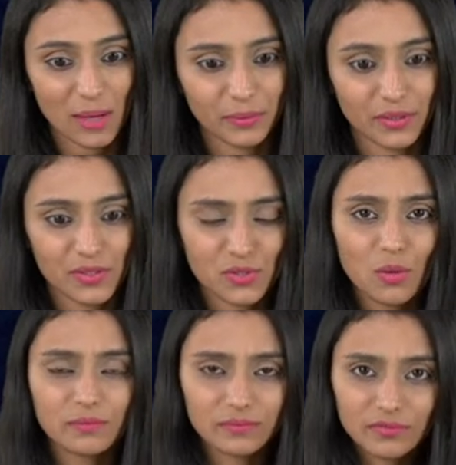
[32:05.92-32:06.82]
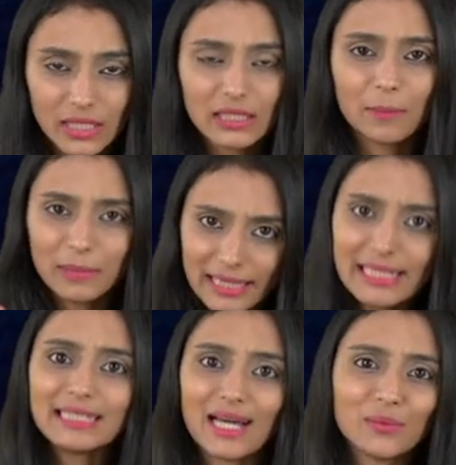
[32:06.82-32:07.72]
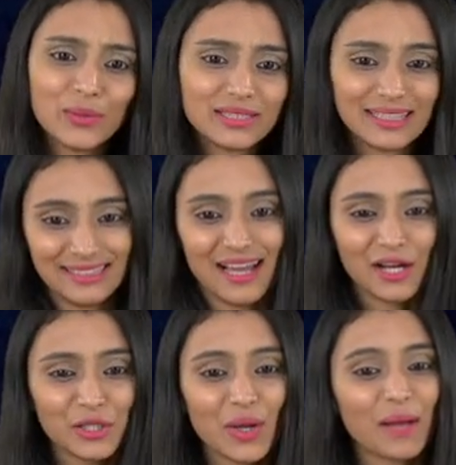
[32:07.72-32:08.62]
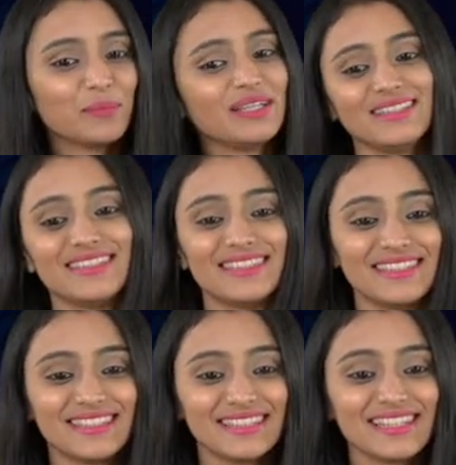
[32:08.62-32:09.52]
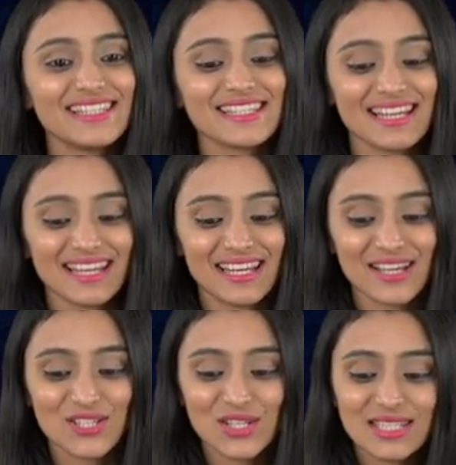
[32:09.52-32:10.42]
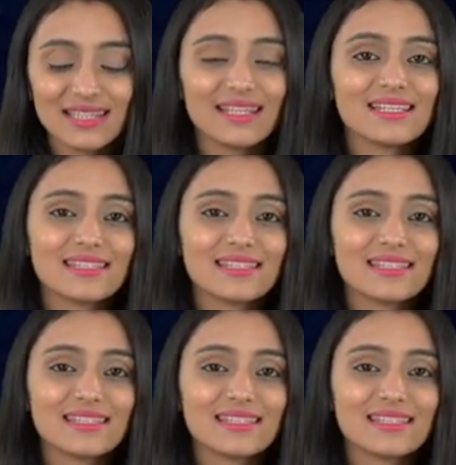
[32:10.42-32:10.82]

chapter. So we are completely done with it. Aren't you happy? Yes. Just in this